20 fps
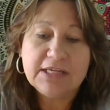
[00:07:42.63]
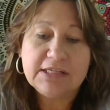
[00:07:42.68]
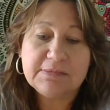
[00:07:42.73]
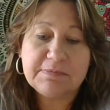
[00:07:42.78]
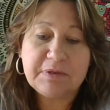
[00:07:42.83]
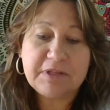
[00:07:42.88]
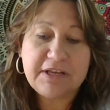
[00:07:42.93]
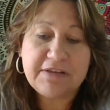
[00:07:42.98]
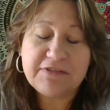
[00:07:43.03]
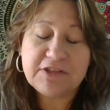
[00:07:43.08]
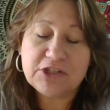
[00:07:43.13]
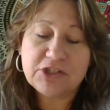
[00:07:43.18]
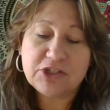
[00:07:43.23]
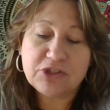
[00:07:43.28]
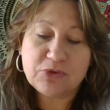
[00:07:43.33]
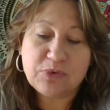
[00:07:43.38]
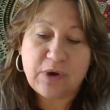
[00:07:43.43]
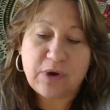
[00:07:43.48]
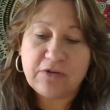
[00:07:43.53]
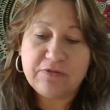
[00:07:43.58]
It is believed that
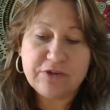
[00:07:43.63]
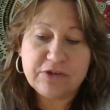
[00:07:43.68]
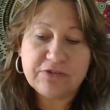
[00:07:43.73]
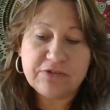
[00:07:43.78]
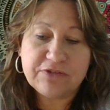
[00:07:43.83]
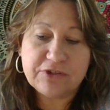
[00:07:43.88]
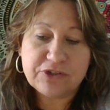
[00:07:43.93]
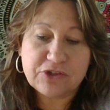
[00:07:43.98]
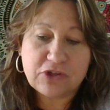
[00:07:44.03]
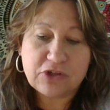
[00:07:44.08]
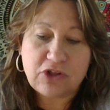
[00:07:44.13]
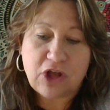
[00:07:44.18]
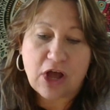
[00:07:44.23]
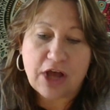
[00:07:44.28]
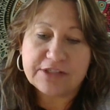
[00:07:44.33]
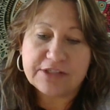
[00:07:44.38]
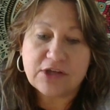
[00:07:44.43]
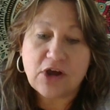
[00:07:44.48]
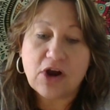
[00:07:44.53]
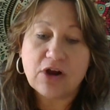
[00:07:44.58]
the 12 universal
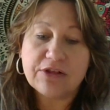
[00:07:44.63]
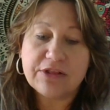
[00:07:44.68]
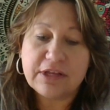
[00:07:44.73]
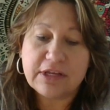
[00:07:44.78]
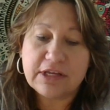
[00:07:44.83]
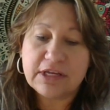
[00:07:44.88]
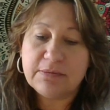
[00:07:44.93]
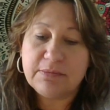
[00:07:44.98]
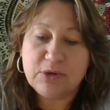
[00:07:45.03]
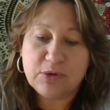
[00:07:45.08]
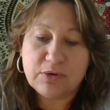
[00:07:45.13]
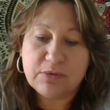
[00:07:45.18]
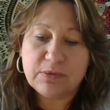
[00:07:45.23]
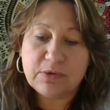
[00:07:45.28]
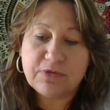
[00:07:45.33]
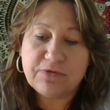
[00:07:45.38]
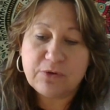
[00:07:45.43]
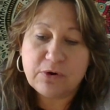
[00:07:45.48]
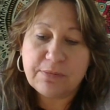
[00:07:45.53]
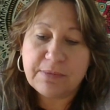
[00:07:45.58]
laws are the
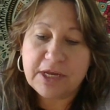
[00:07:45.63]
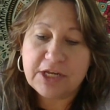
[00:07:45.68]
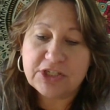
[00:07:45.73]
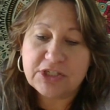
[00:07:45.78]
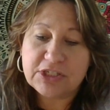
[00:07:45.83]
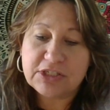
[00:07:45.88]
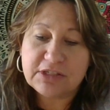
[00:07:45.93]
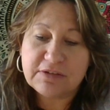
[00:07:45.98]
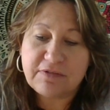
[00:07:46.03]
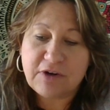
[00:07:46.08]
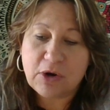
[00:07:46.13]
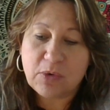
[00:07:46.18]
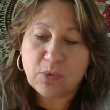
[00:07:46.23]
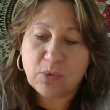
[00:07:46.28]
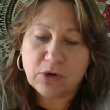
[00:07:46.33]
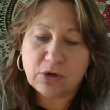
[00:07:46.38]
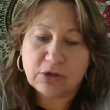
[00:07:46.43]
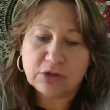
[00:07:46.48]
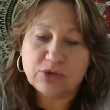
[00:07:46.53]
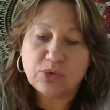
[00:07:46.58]
immutable formations of our
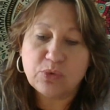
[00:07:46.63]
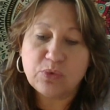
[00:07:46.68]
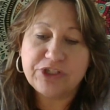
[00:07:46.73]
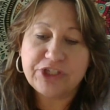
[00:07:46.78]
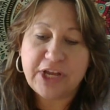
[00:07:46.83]
world,